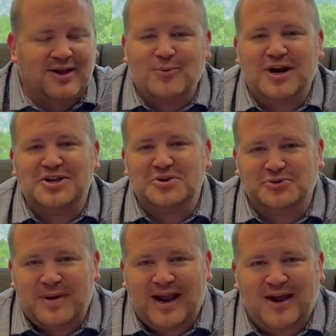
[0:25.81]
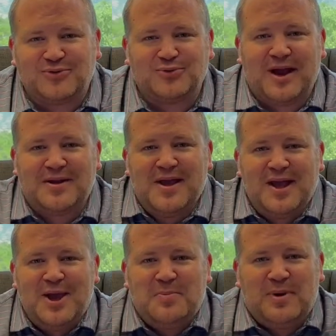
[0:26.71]
why don't you use my house, right?
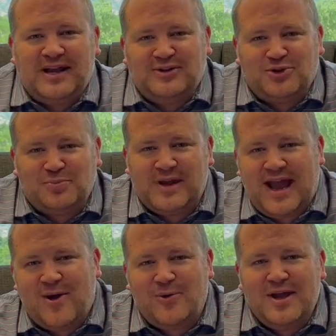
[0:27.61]
But he told me how